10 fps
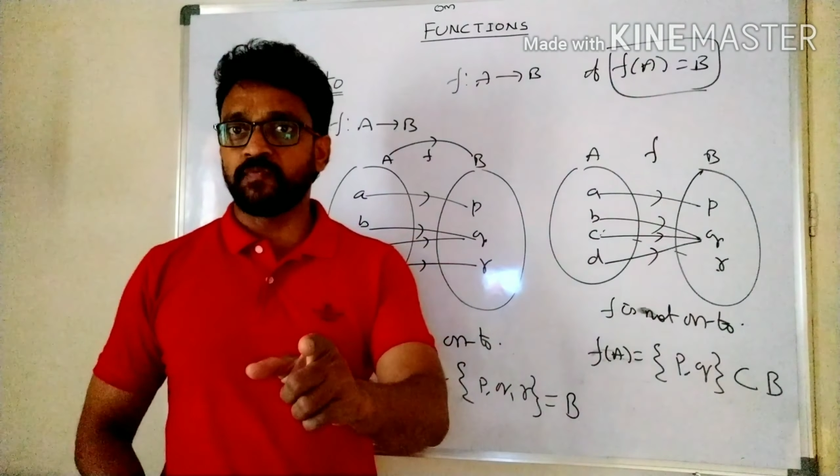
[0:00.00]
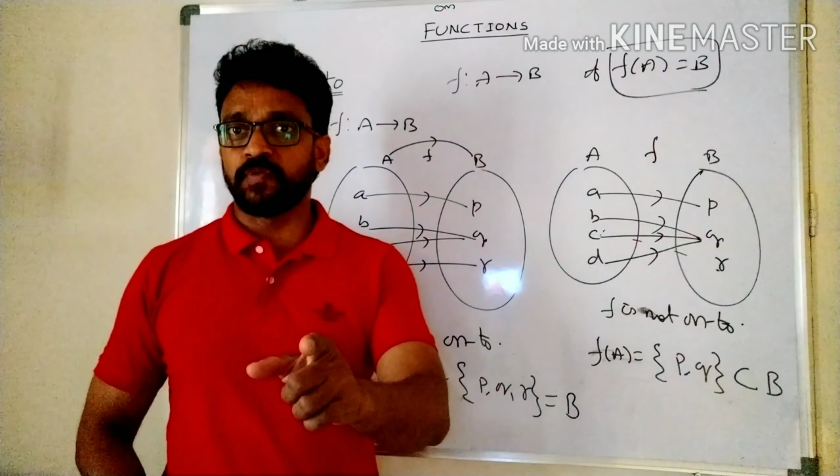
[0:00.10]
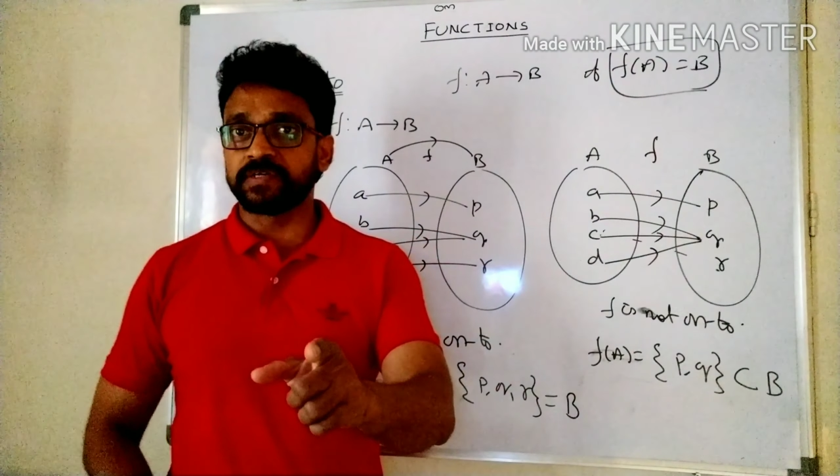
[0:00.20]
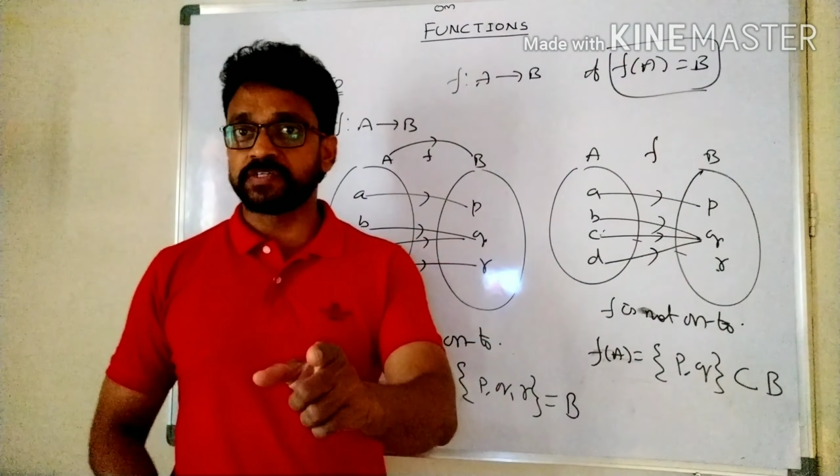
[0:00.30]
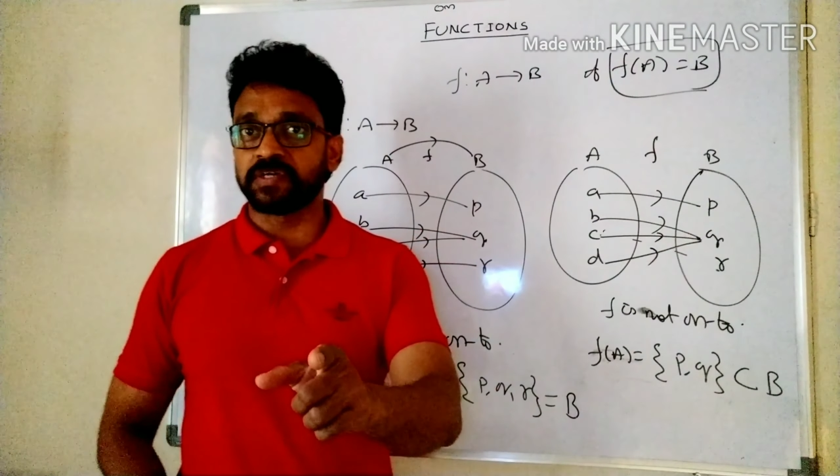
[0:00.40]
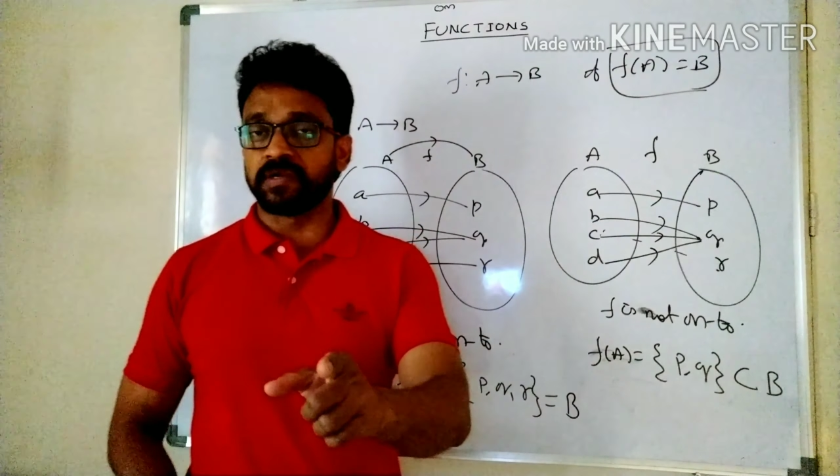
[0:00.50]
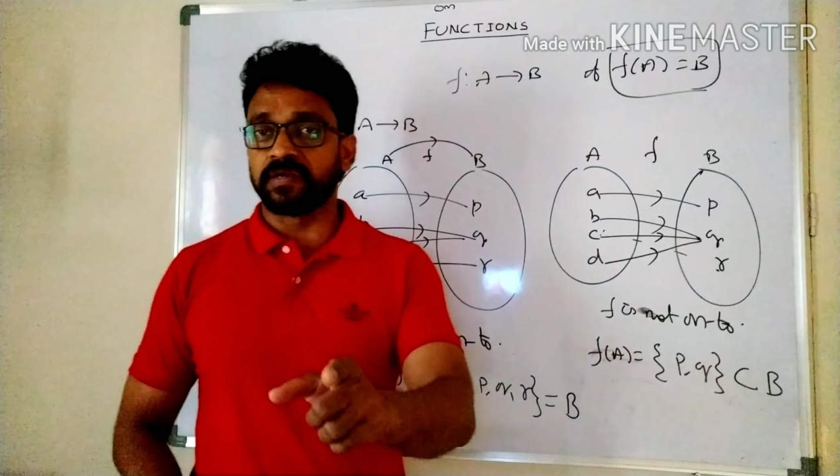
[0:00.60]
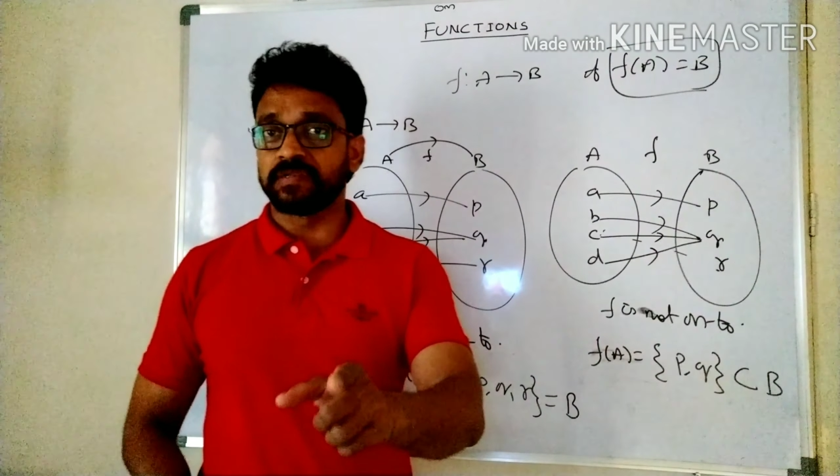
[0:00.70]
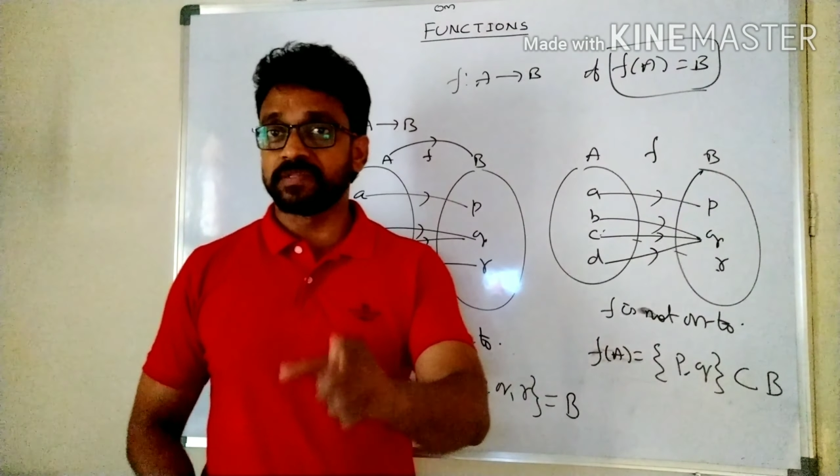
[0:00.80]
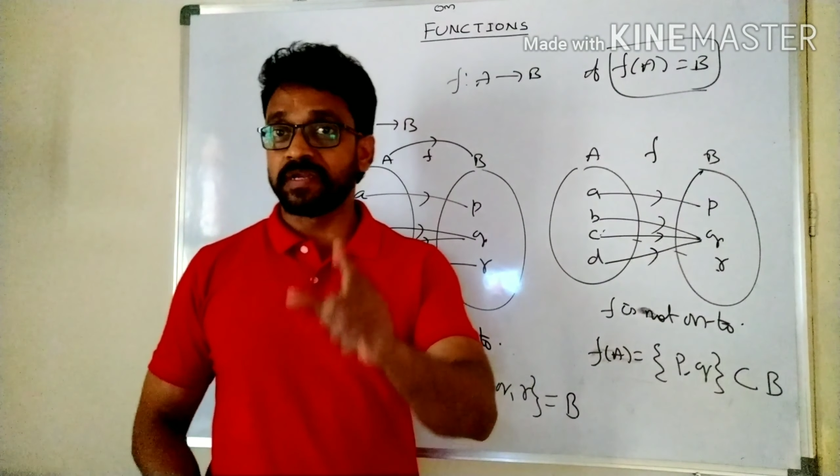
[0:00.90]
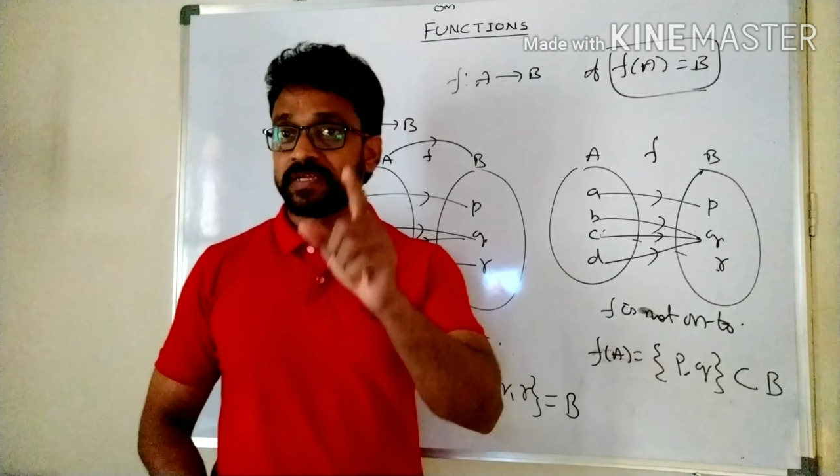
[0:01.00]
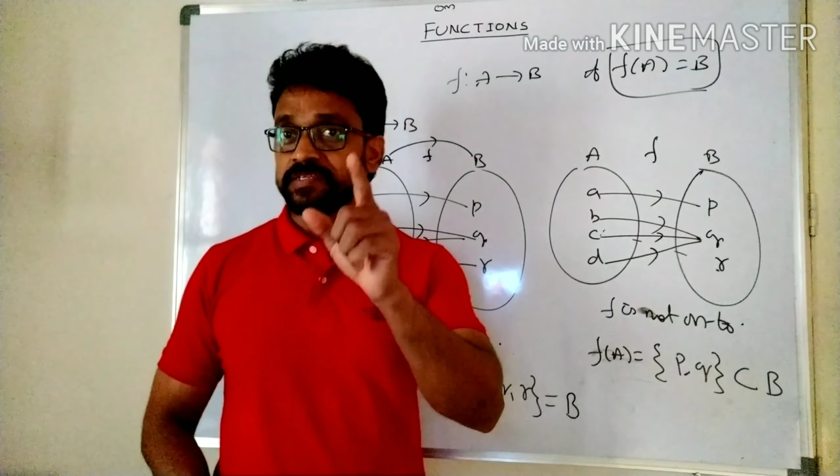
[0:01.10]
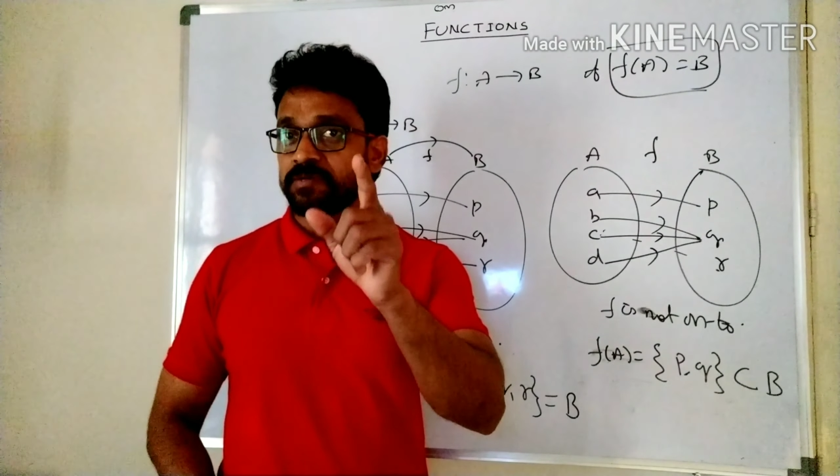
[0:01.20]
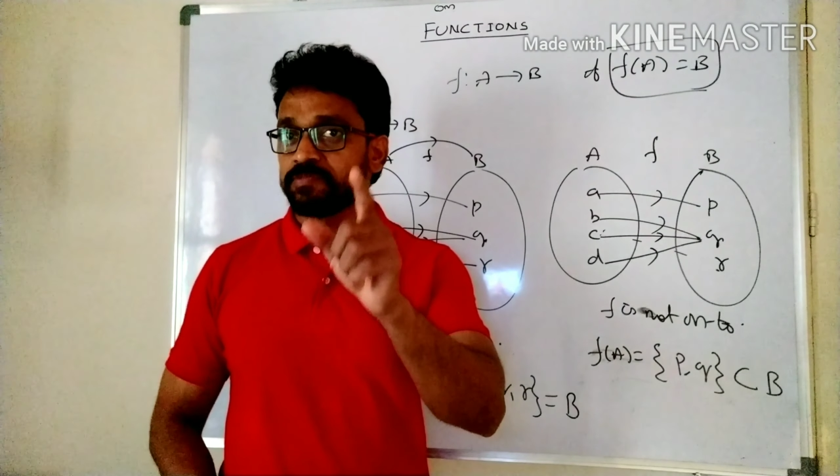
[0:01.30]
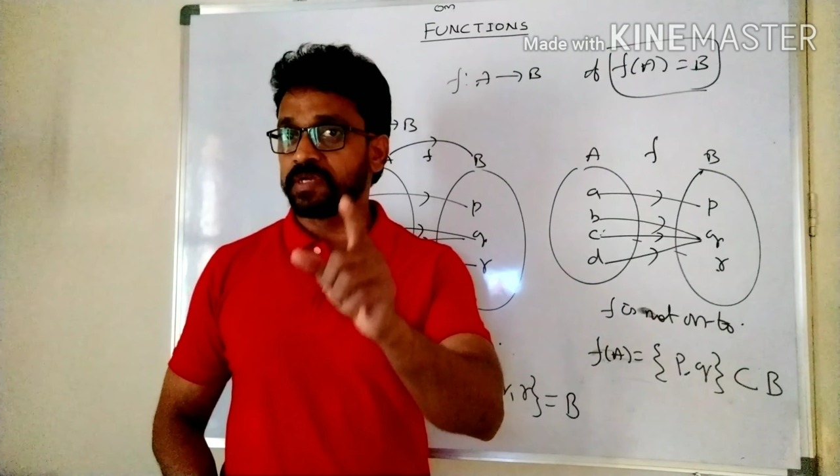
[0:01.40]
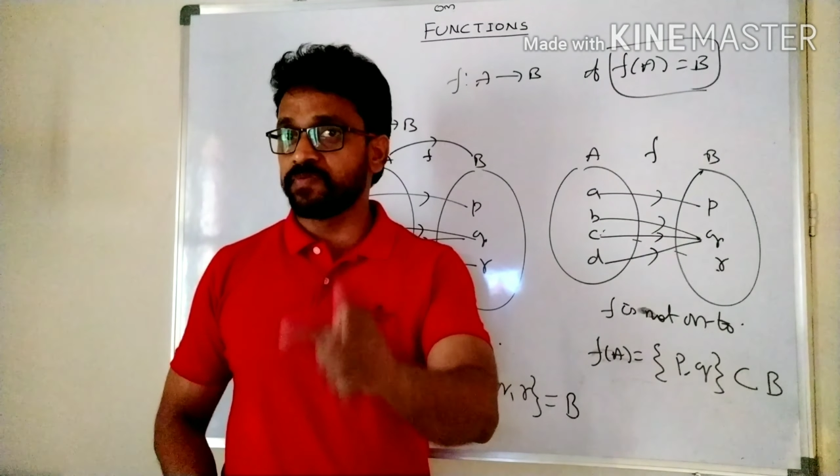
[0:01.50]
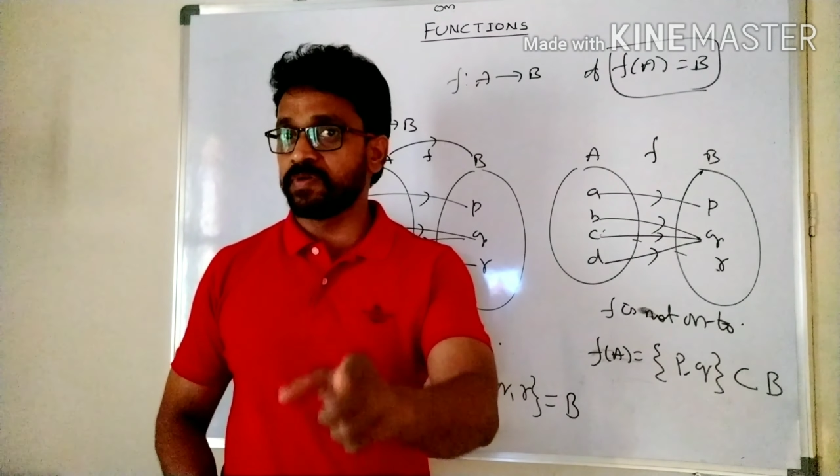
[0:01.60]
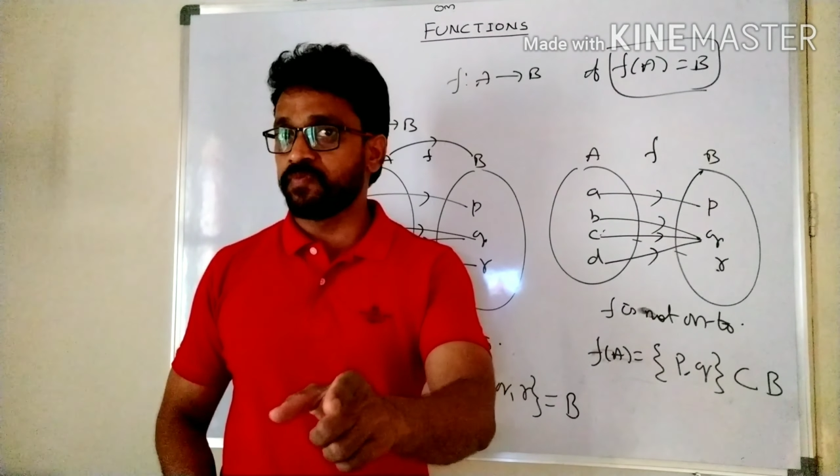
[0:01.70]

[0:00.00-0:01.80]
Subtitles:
function, the range of the given